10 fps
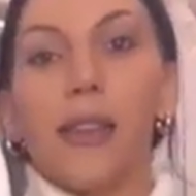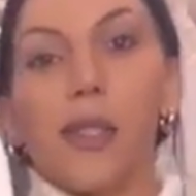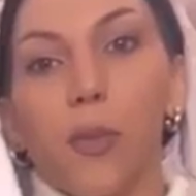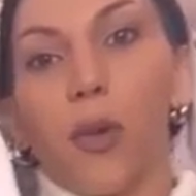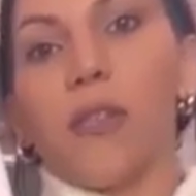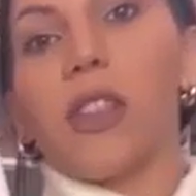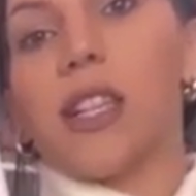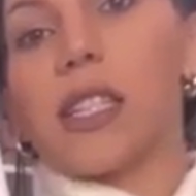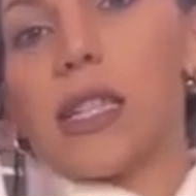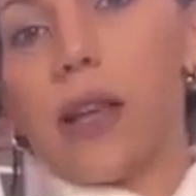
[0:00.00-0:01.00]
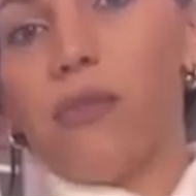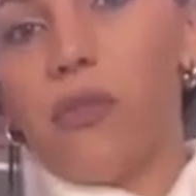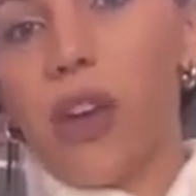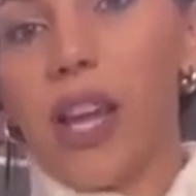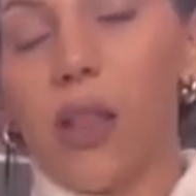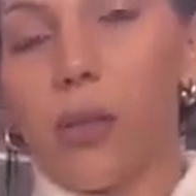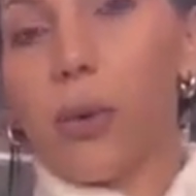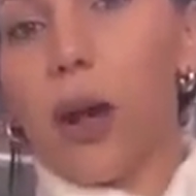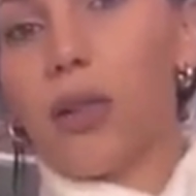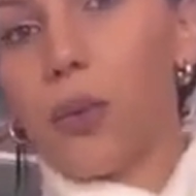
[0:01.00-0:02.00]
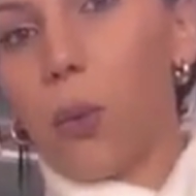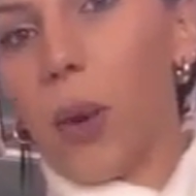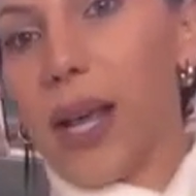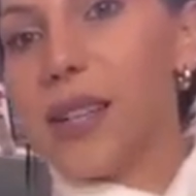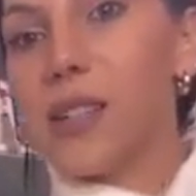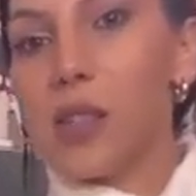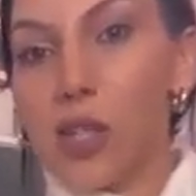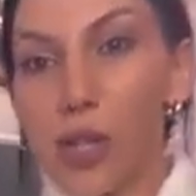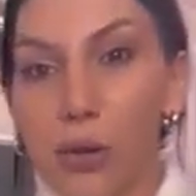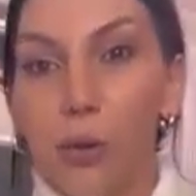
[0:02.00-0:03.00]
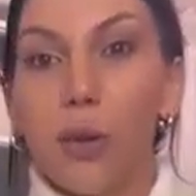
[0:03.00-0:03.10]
has more of the slim fit throughout the waist too,